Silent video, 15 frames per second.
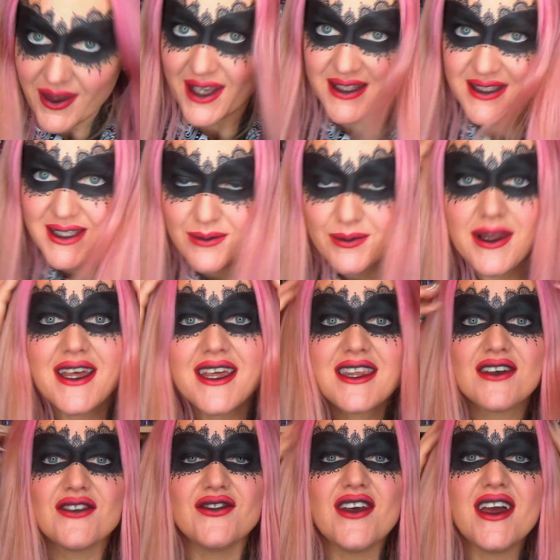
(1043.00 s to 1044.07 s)
It's
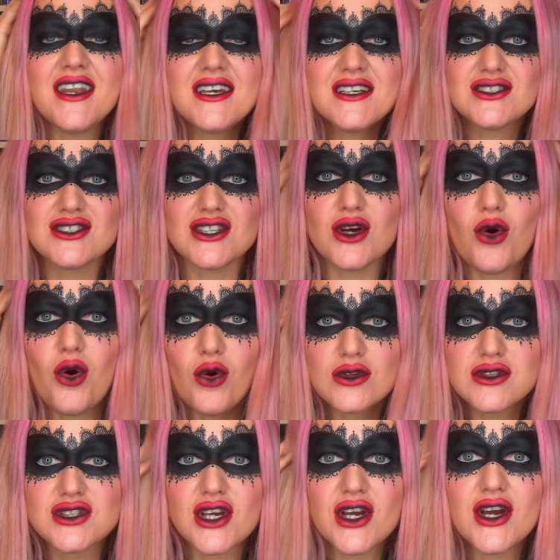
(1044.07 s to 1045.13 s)
completely finished. The
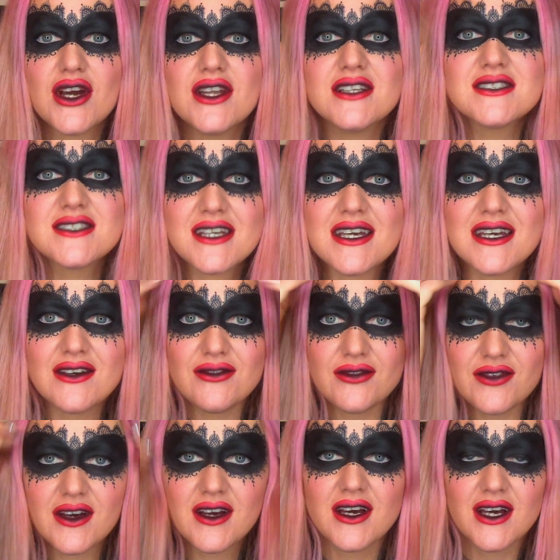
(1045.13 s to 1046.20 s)

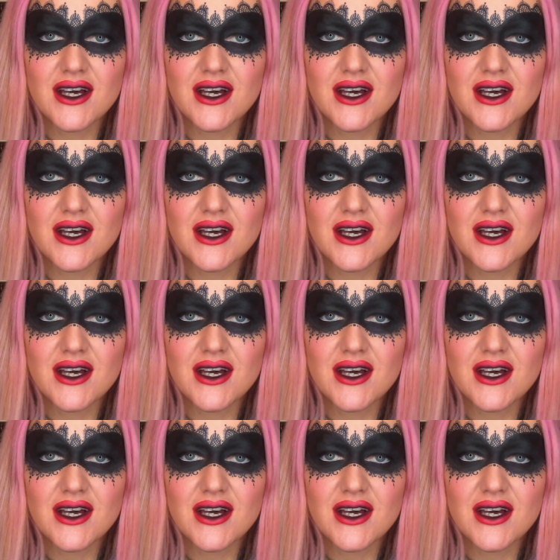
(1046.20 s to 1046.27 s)
alternative,